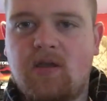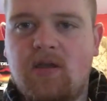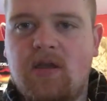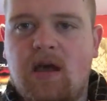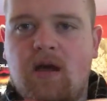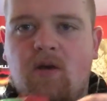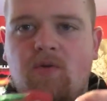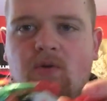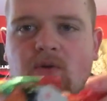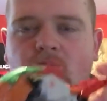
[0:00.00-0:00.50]

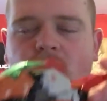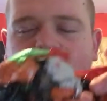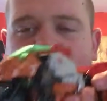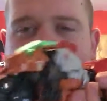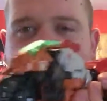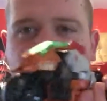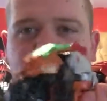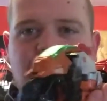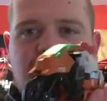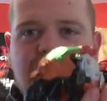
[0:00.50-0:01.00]
yeah, overall
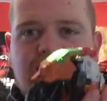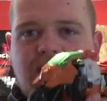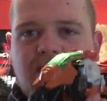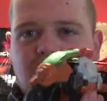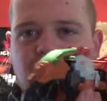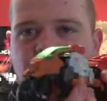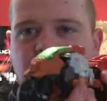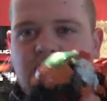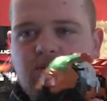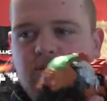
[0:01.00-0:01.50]
as a
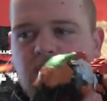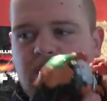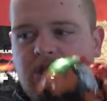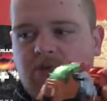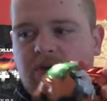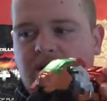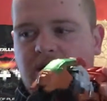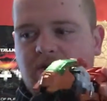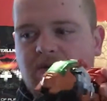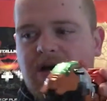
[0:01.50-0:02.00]
bike, this
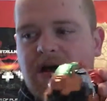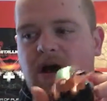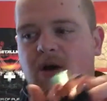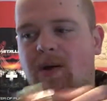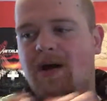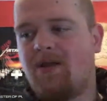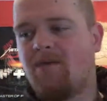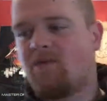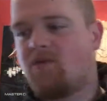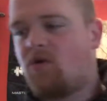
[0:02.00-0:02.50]
works really
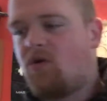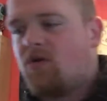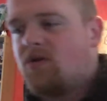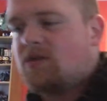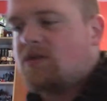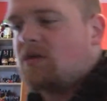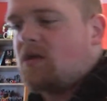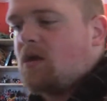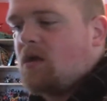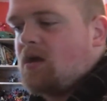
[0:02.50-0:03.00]
well. And of
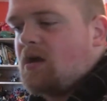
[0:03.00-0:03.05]
course,